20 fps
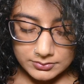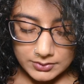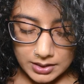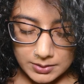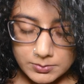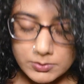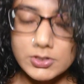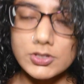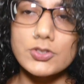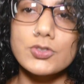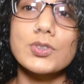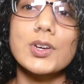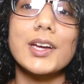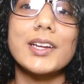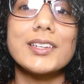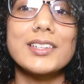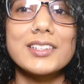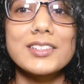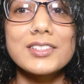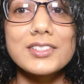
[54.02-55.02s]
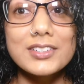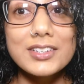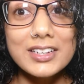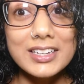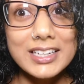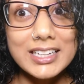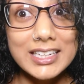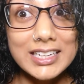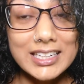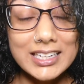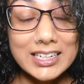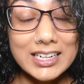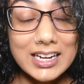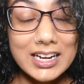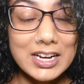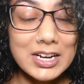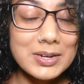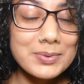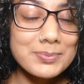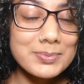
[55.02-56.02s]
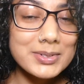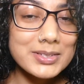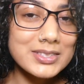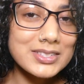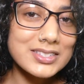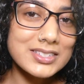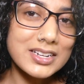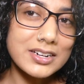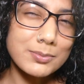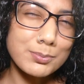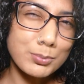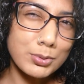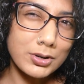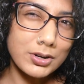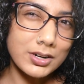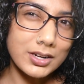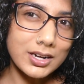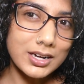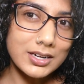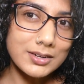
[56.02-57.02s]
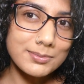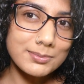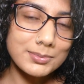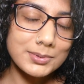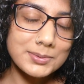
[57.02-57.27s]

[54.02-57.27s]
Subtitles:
just trying to lean up instead of bulk up.